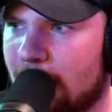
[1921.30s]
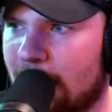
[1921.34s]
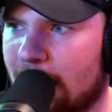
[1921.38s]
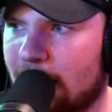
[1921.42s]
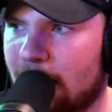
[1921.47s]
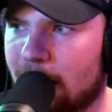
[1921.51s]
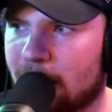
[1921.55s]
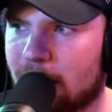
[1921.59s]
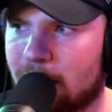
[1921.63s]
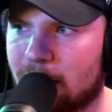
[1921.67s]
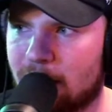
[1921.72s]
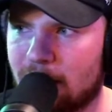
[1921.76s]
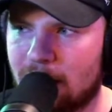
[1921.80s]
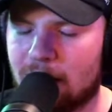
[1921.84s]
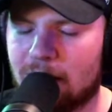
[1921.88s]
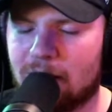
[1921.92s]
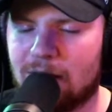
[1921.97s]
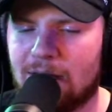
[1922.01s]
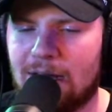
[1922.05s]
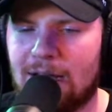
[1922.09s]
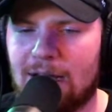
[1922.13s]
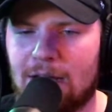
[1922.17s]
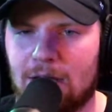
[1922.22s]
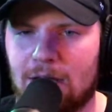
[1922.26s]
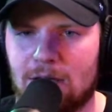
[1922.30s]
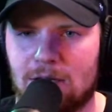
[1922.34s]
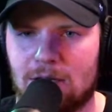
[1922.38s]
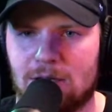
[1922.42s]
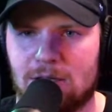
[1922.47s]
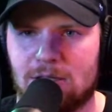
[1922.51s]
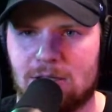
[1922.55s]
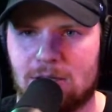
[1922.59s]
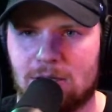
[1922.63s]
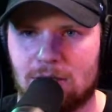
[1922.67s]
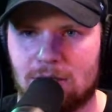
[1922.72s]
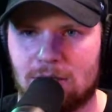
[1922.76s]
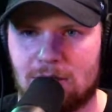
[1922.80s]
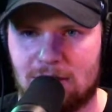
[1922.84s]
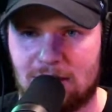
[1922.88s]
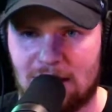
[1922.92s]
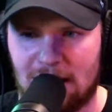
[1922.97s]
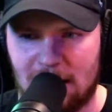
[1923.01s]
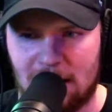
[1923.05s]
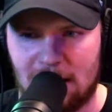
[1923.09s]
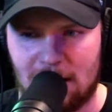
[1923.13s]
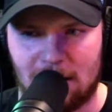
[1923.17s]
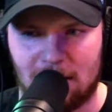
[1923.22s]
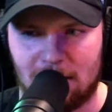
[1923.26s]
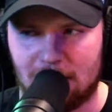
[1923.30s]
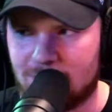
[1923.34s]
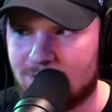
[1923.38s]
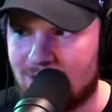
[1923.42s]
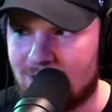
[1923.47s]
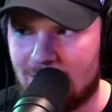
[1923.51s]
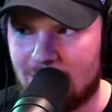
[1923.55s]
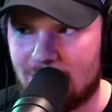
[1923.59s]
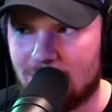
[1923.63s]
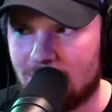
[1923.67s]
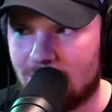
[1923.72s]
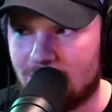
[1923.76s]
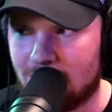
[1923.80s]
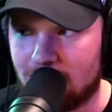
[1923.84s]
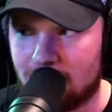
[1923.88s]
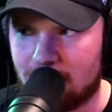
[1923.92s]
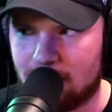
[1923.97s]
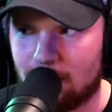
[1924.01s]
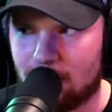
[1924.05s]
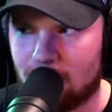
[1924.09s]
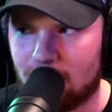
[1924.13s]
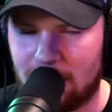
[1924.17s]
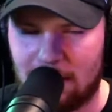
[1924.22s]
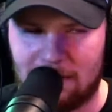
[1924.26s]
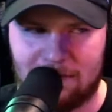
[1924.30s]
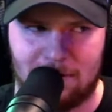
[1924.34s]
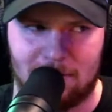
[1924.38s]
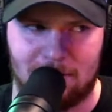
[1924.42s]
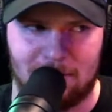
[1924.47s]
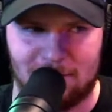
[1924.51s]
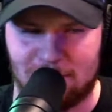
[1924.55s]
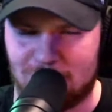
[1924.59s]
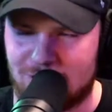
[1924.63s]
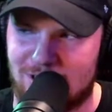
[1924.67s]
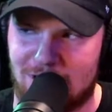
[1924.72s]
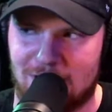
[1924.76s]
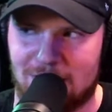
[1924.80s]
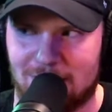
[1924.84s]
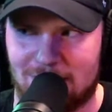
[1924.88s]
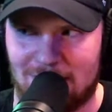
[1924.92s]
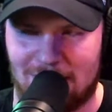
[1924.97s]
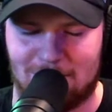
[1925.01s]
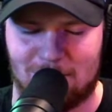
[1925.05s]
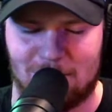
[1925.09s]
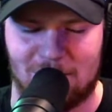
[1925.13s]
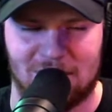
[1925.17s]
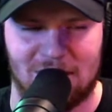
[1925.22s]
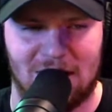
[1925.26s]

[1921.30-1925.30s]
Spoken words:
And I think that is Tynion, whatever you say his name is,